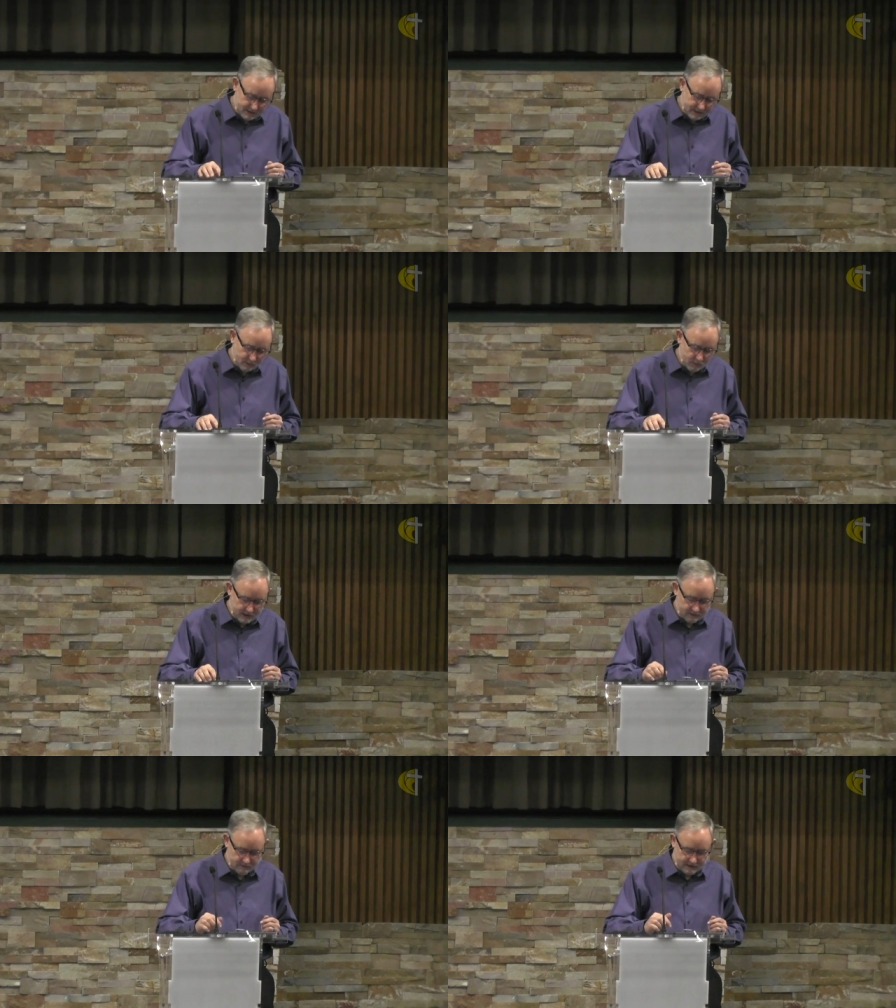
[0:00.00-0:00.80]
that
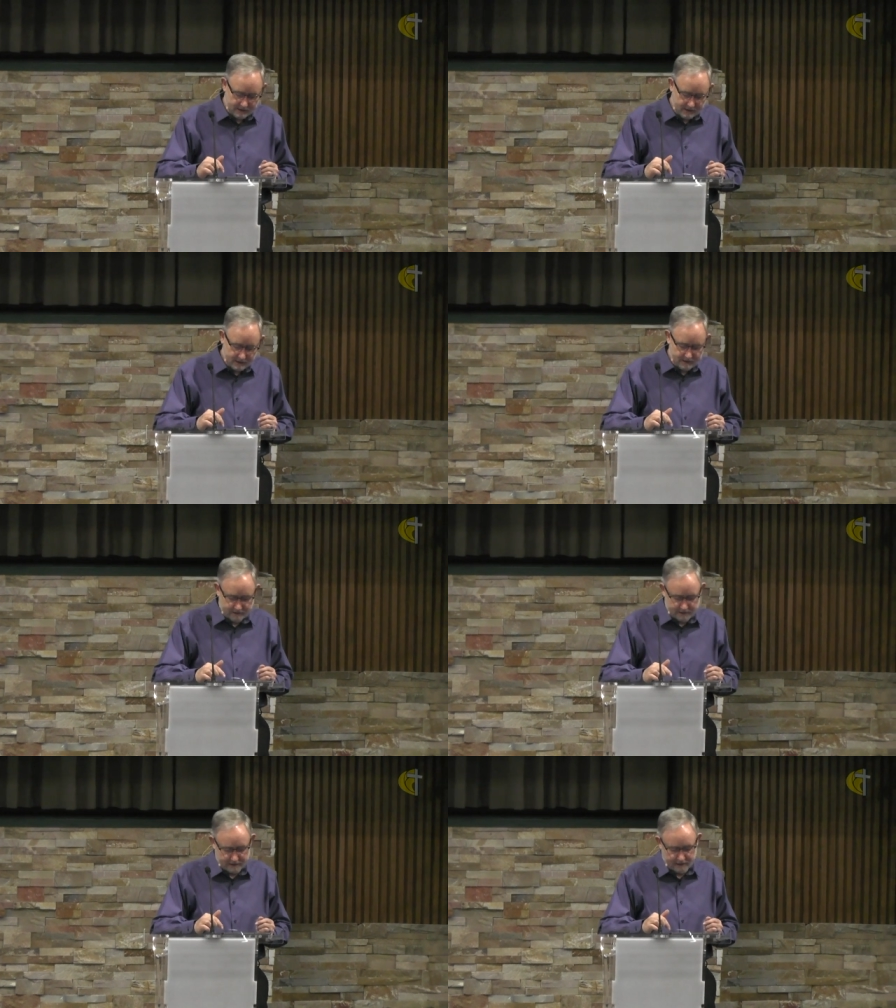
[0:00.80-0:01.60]
we are in
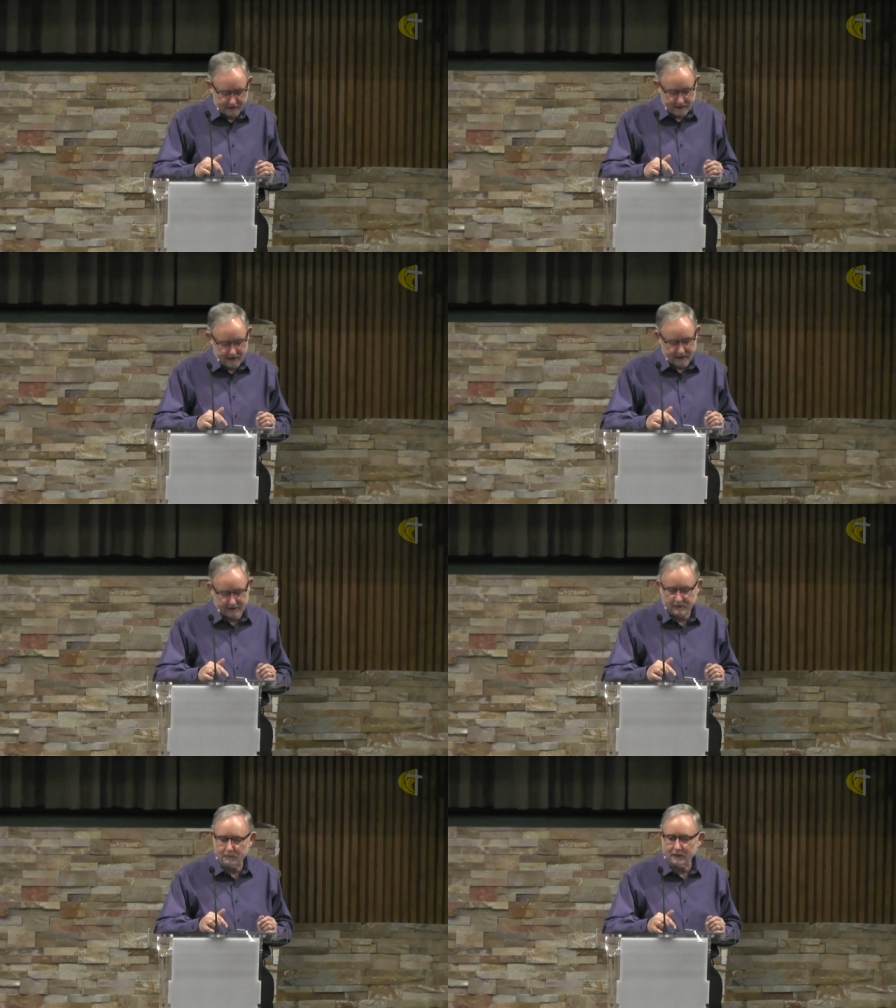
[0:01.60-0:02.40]
His, and that He
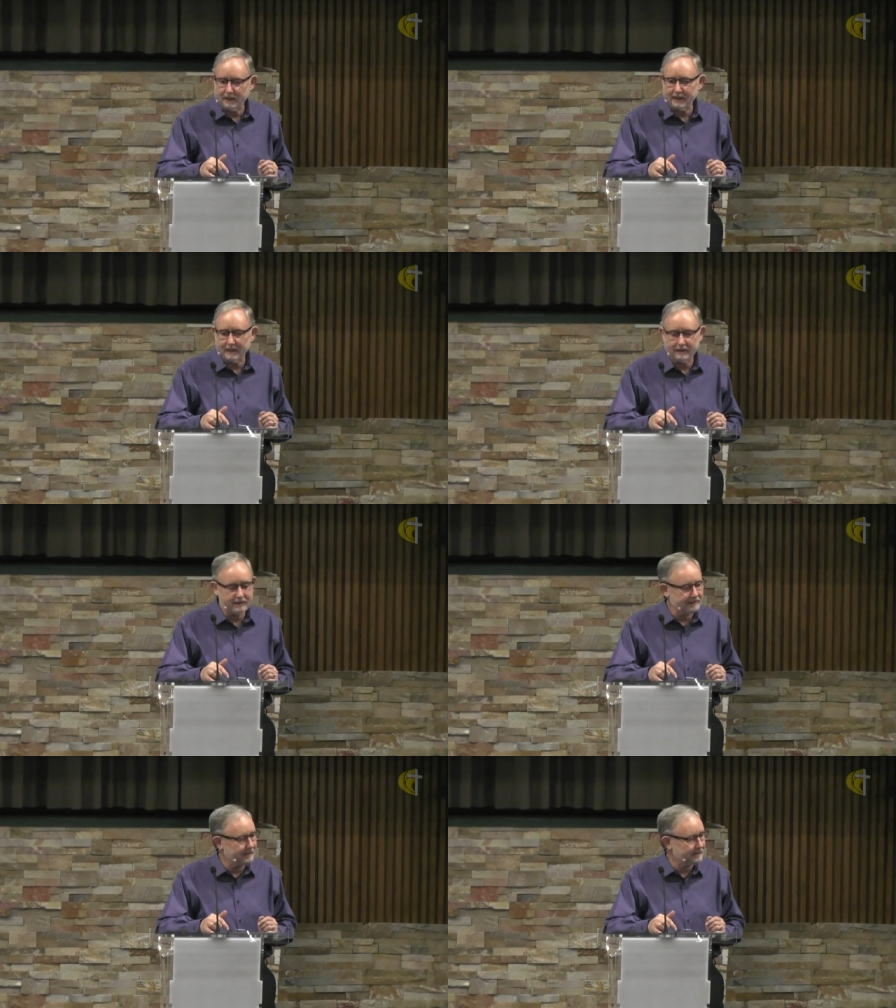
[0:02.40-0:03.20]
has a plan,
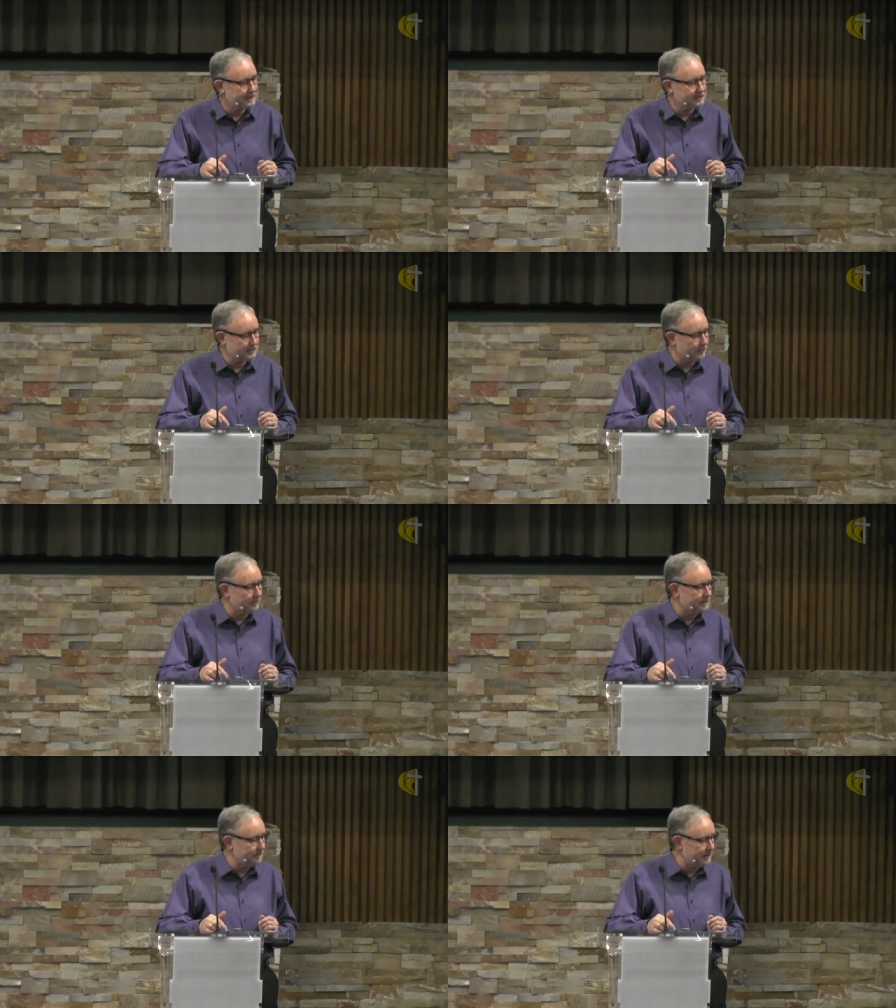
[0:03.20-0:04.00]
and that things are
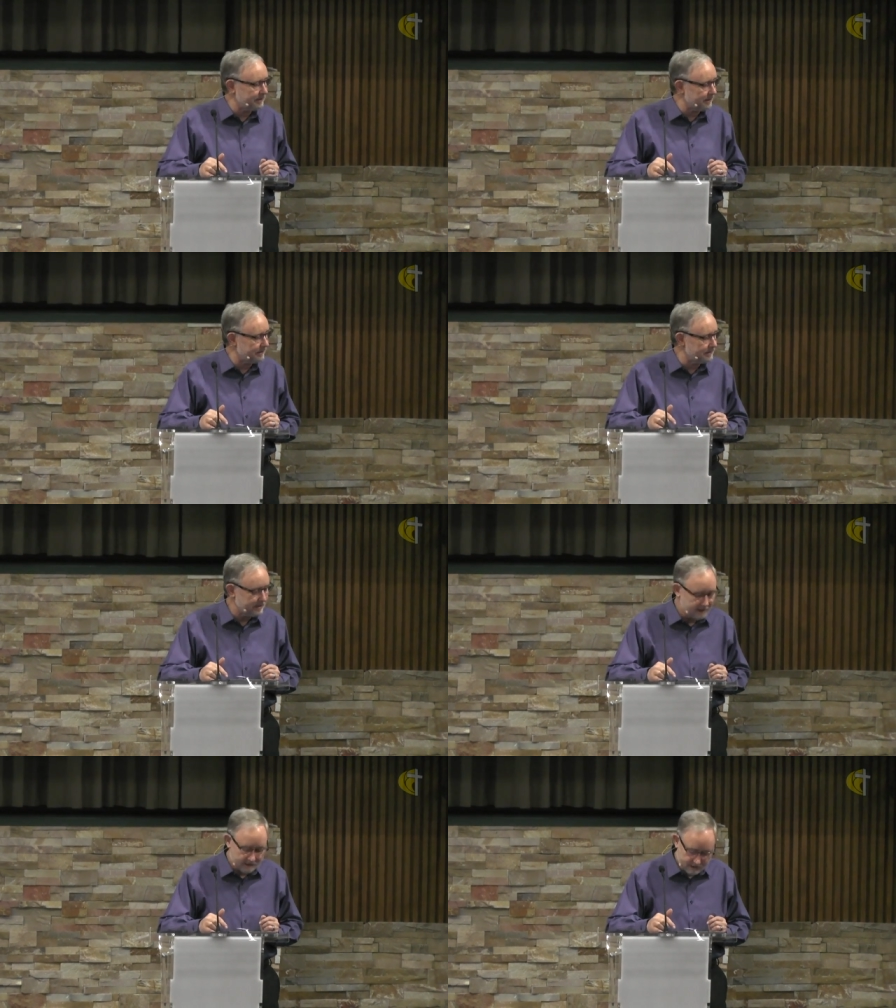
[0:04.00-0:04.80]
going to be done
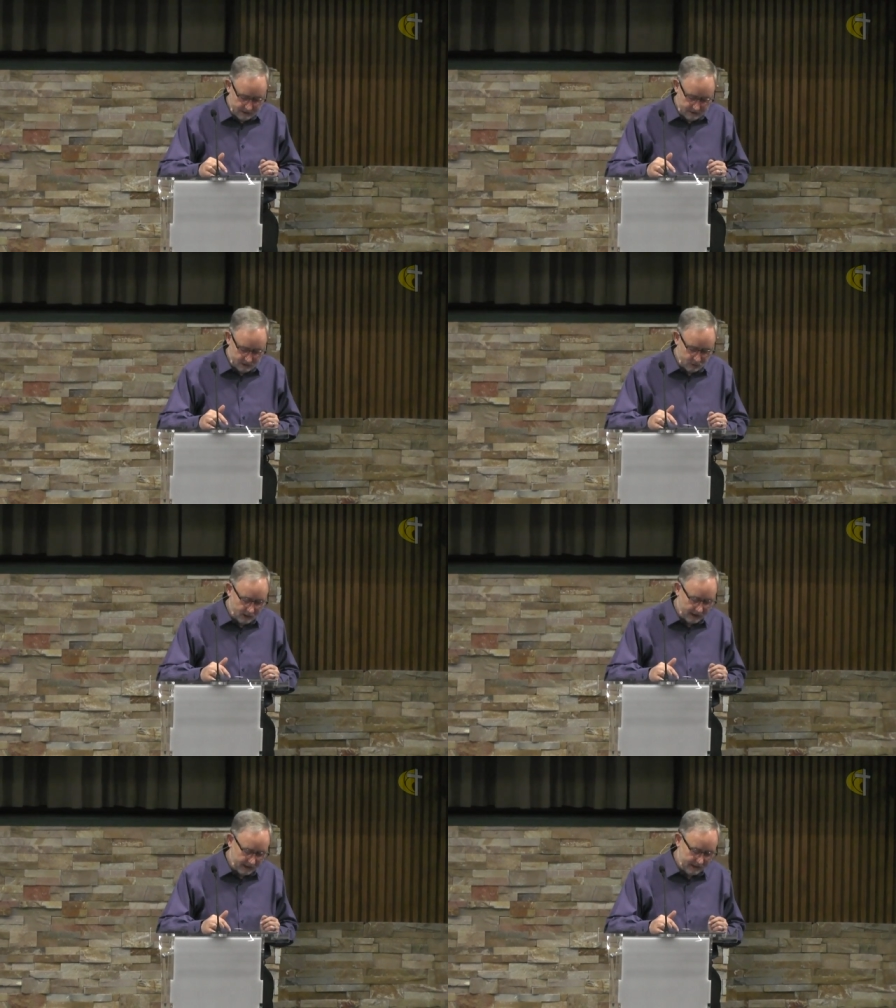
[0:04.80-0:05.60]
His
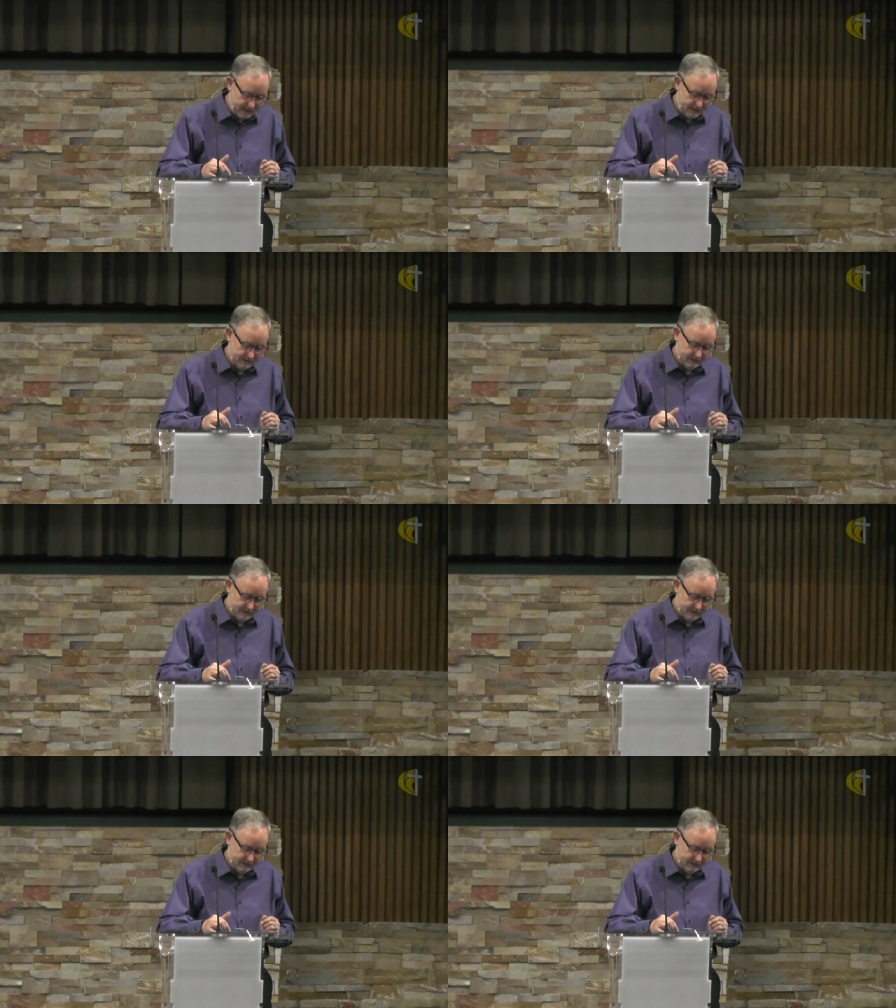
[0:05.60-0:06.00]
way.